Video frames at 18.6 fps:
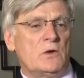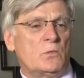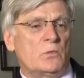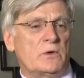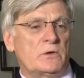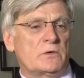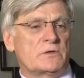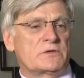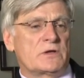
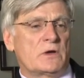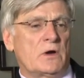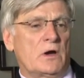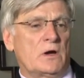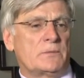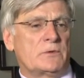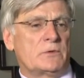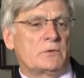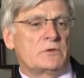We also
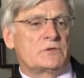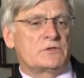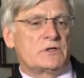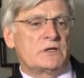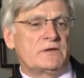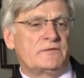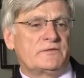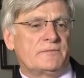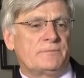hope to
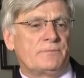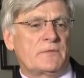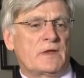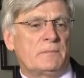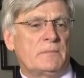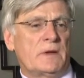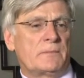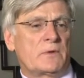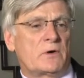achieve
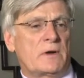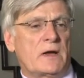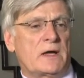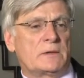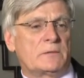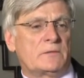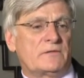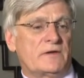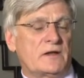a
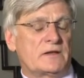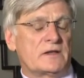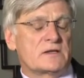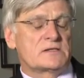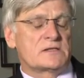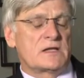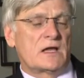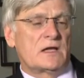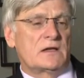memorandum of
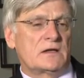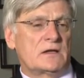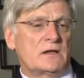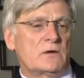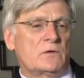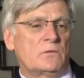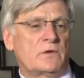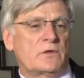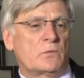
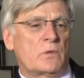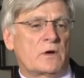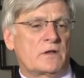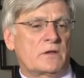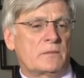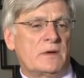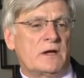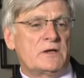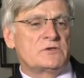understanding with one of
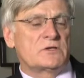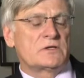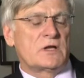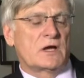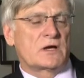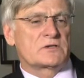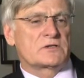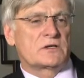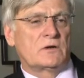the major
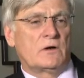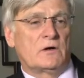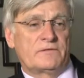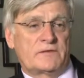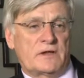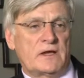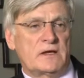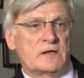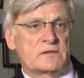tungsten
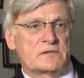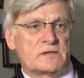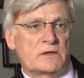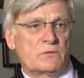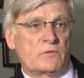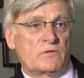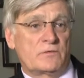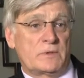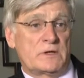off-takers
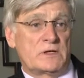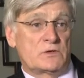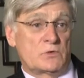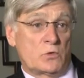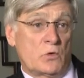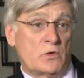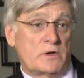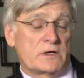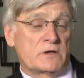that we've been
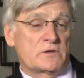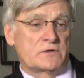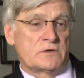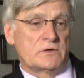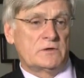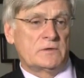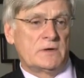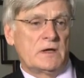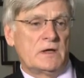talking
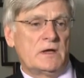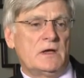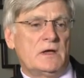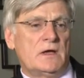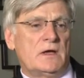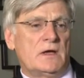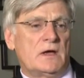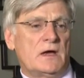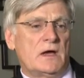to,
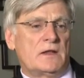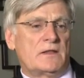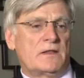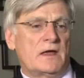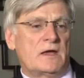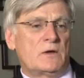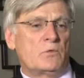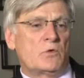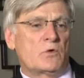and
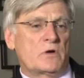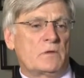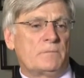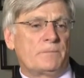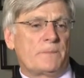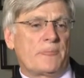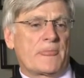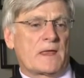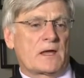they will
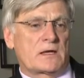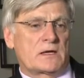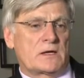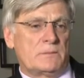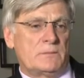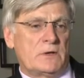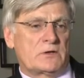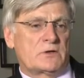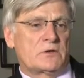
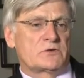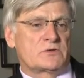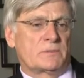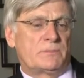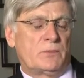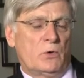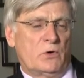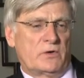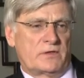commit to
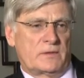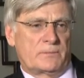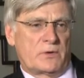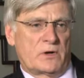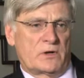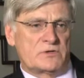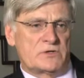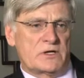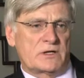support the
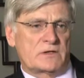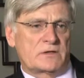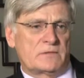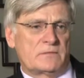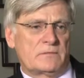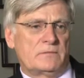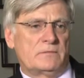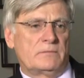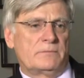project
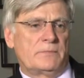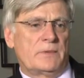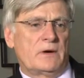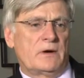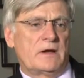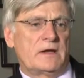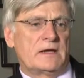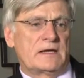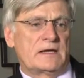
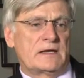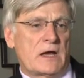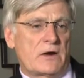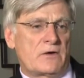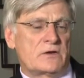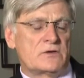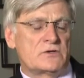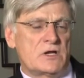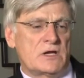by
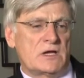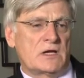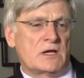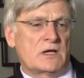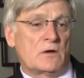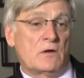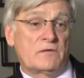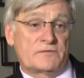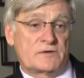guaranteeing
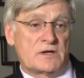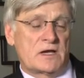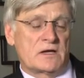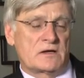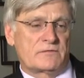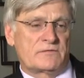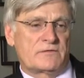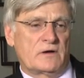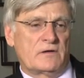an off-take
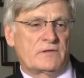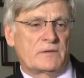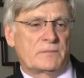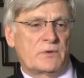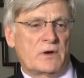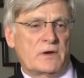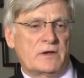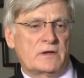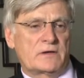of the
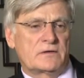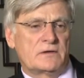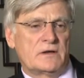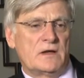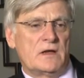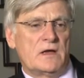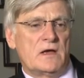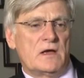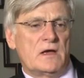product
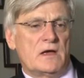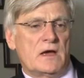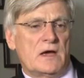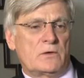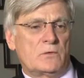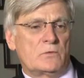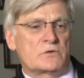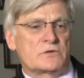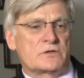
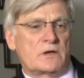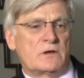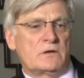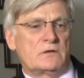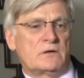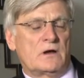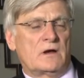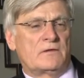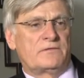and also
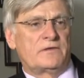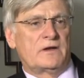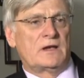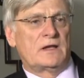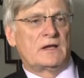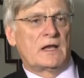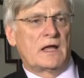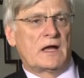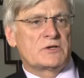a
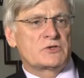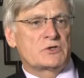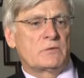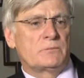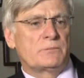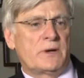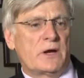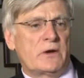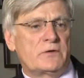fairly large
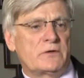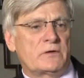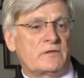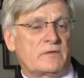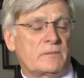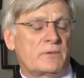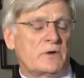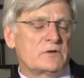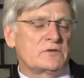component of
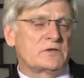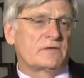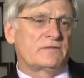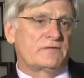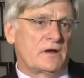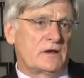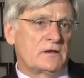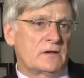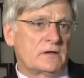the project
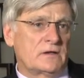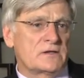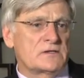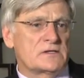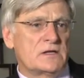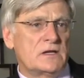funding that's